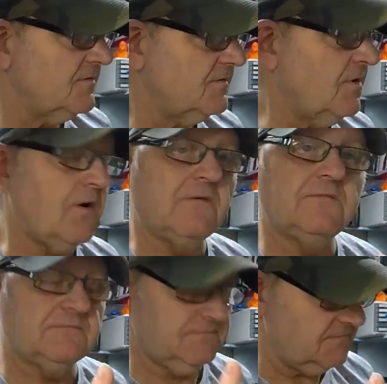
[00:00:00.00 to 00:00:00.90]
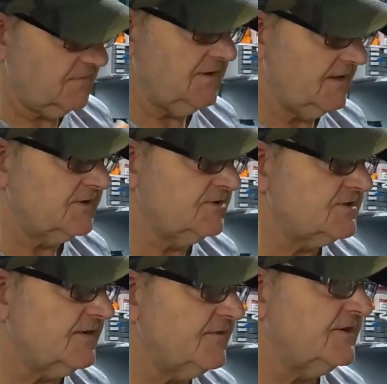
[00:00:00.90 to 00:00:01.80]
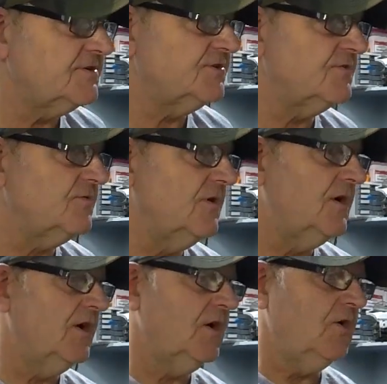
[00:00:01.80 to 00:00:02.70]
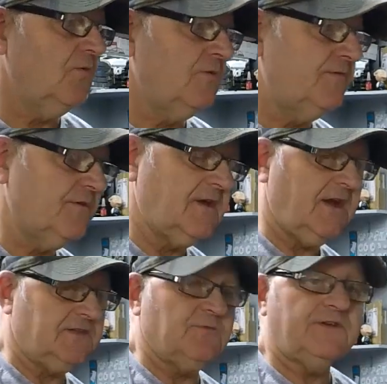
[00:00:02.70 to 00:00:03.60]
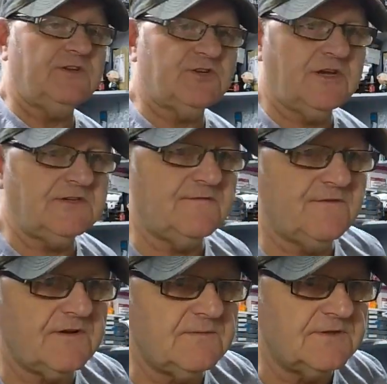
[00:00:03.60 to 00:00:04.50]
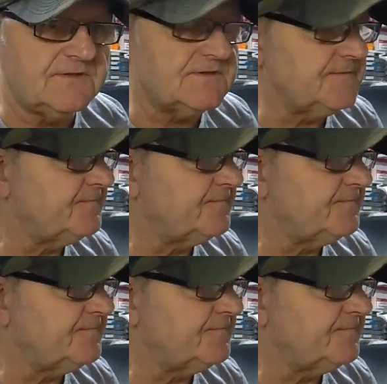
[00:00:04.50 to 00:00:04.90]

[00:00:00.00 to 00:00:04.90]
Oh, I just have an issue with regards when you're changing filaments.